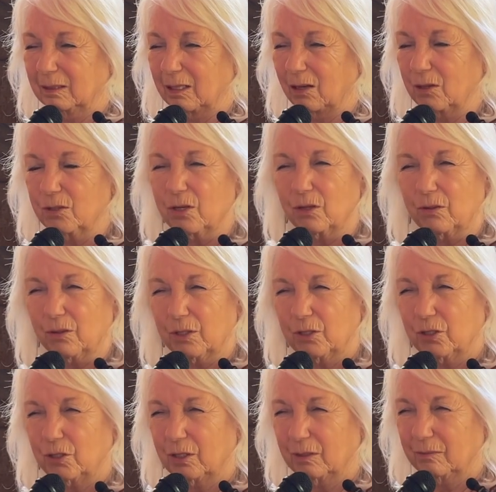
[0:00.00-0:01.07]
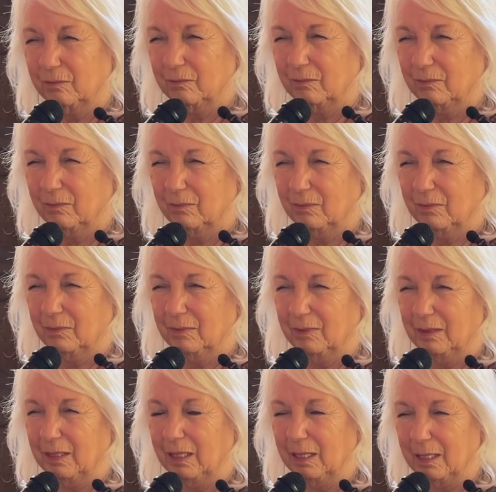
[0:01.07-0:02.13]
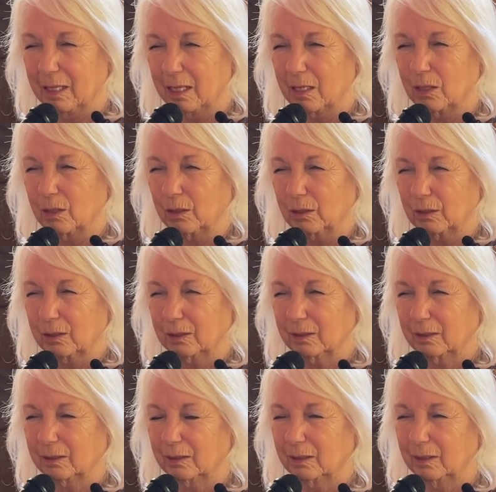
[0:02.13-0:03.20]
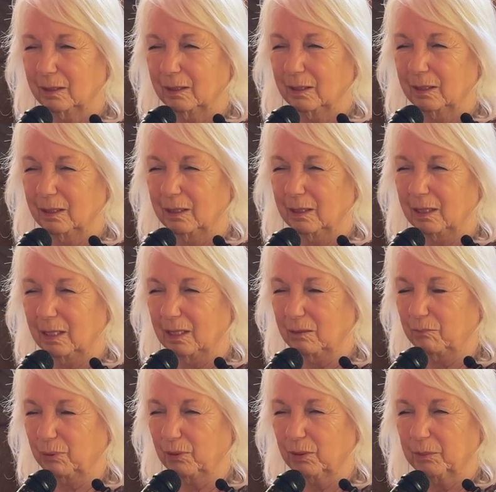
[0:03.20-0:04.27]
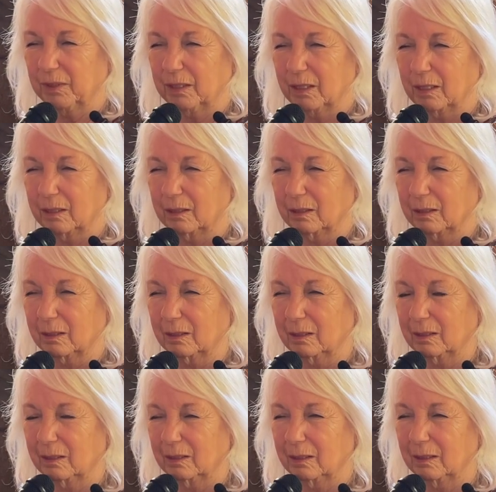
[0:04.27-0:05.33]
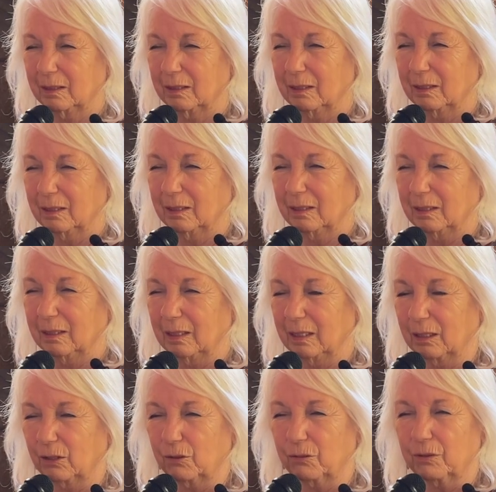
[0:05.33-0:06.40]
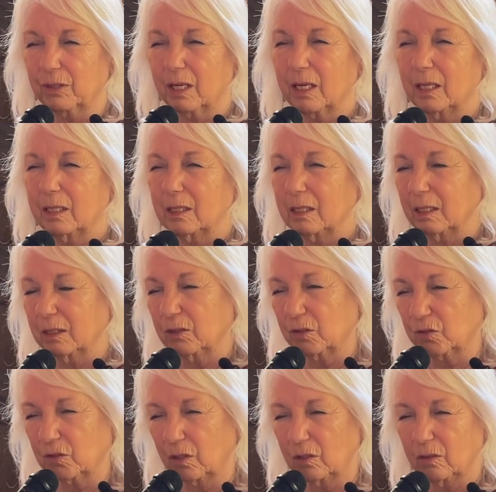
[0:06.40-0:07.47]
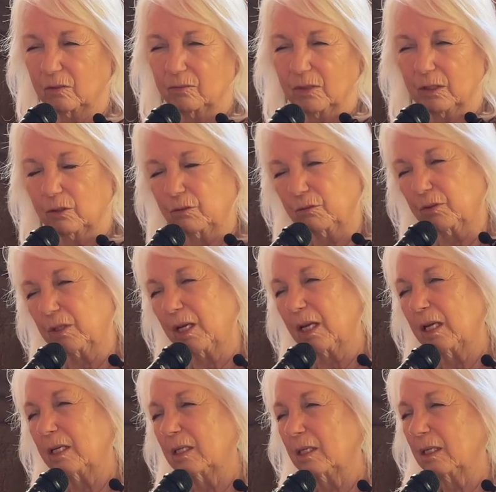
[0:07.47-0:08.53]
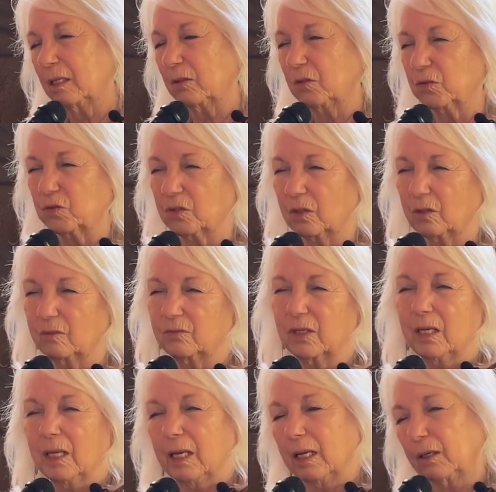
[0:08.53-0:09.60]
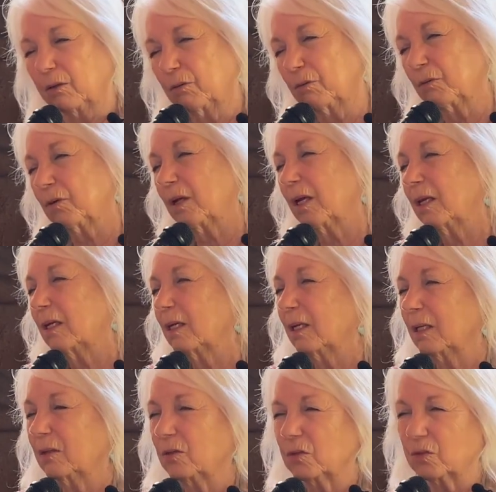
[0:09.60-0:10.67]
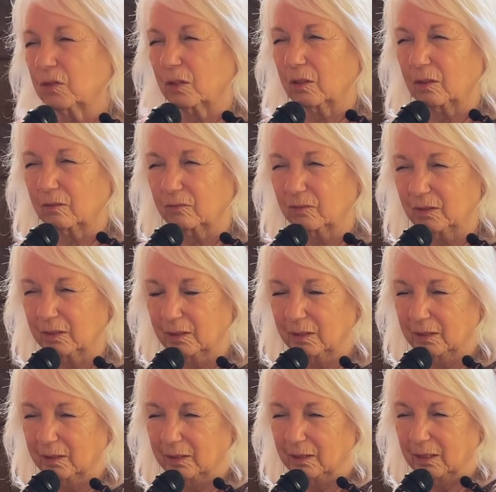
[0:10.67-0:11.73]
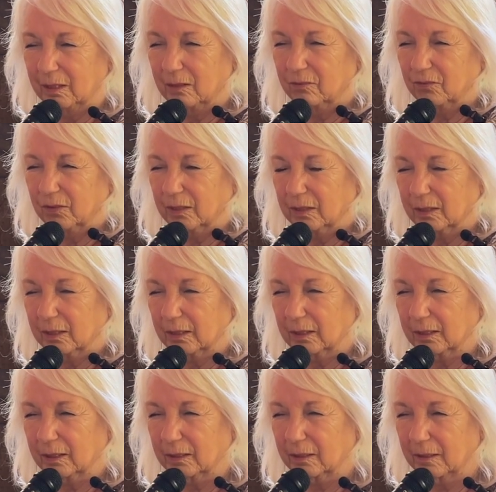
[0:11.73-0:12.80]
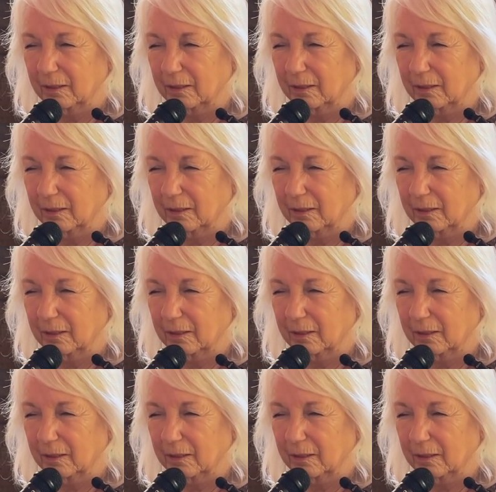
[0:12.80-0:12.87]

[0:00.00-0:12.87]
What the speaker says: are nourished and held and permeated and created and dissolved and created and dissolved and created and dissolved infinitely,